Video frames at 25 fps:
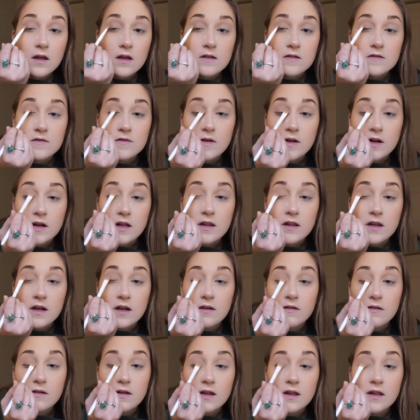is funny that
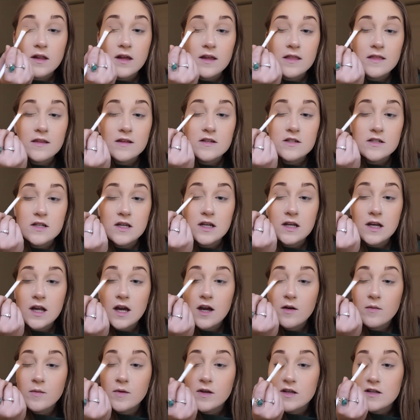I really like this shade
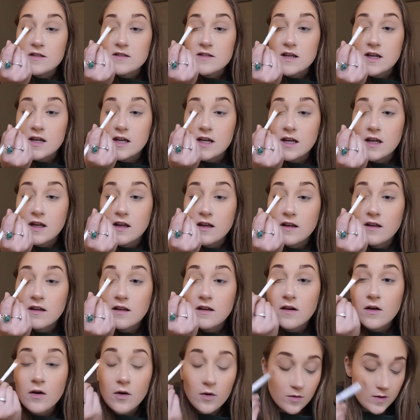now because I
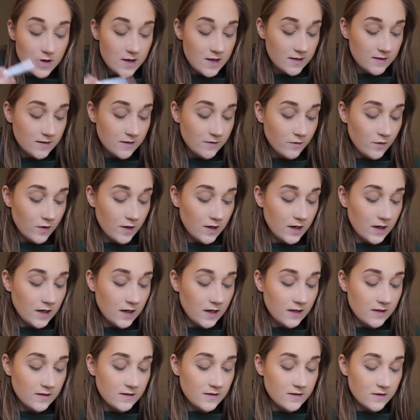always avoided
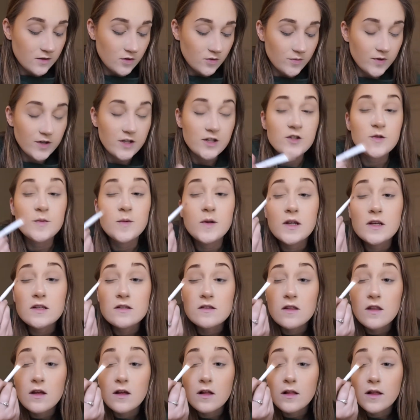it so much because
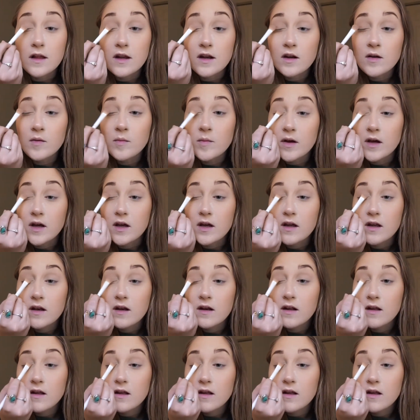of the glitter, but